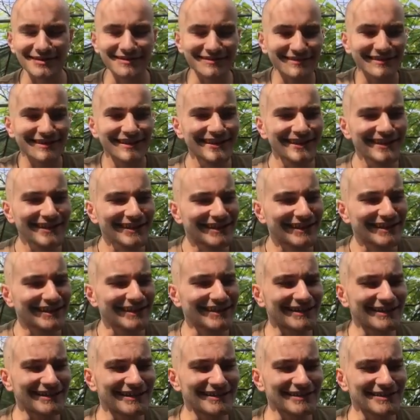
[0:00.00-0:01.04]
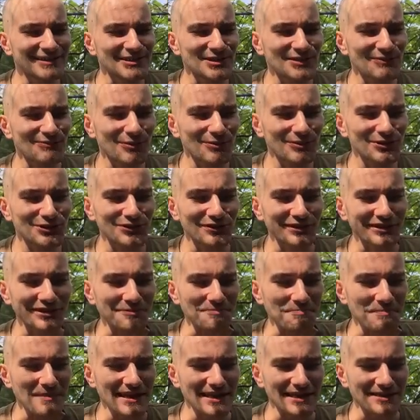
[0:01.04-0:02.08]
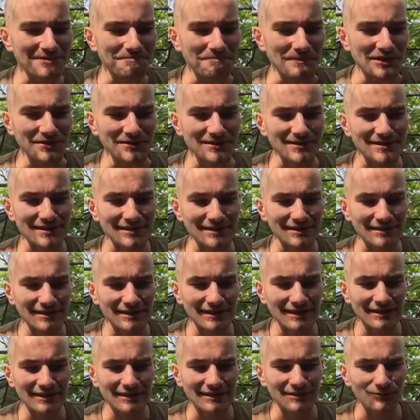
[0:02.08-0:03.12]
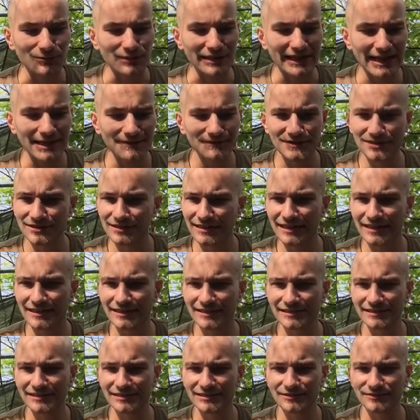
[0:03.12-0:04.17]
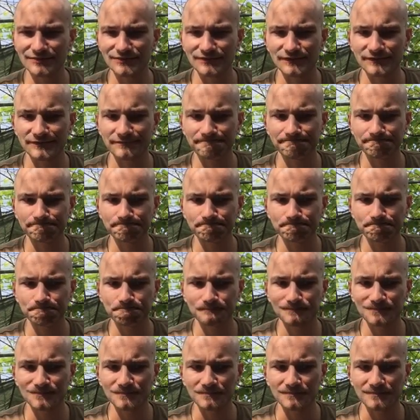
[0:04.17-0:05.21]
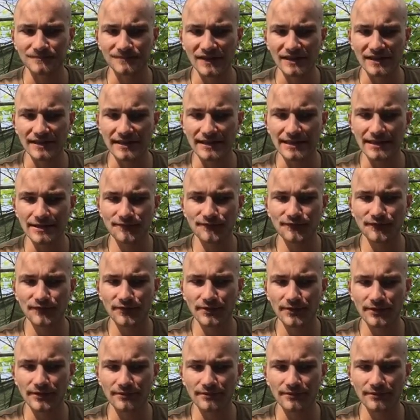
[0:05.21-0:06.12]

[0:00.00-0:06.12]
So when we're trying to make music, we have to kind of give